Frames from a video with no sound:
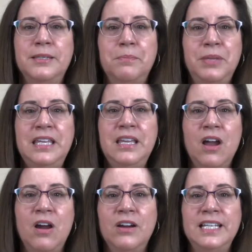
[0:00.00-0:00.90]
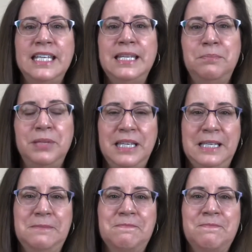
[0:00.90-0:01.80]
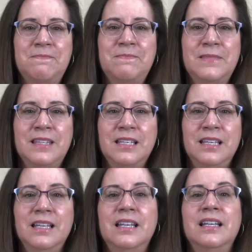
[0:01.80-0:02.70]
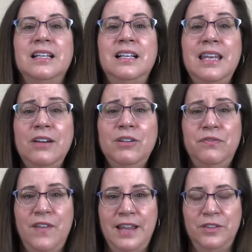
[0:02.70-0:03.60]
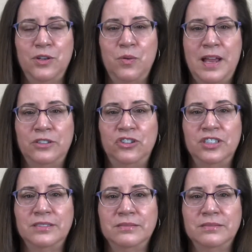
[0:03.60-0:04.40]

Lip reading: PREP. Clarify the question.